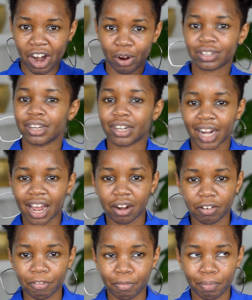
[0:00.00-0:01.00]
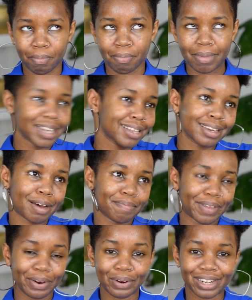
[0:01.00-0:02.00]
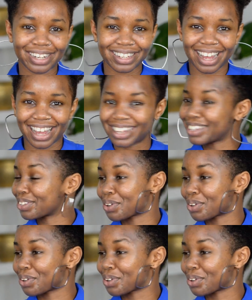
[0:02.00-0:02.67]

out and kind of messed up the whole design.